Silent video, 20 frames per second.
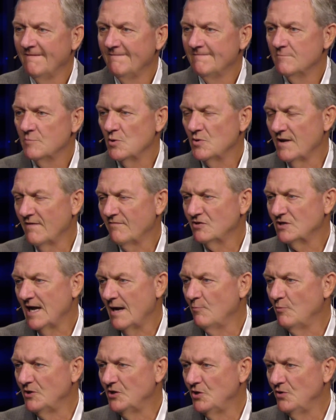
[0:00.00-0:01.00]
That every time
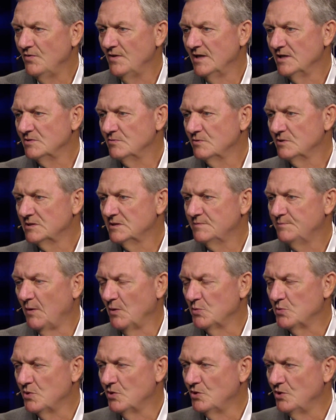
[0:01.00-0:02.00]
we do this, we're
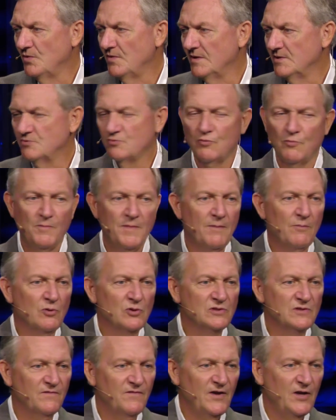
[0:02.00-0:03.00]
supposed to do this in
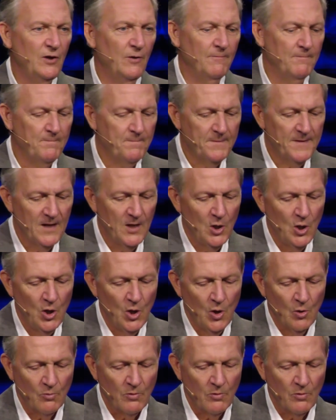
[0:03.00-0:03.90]
remembrance of Him.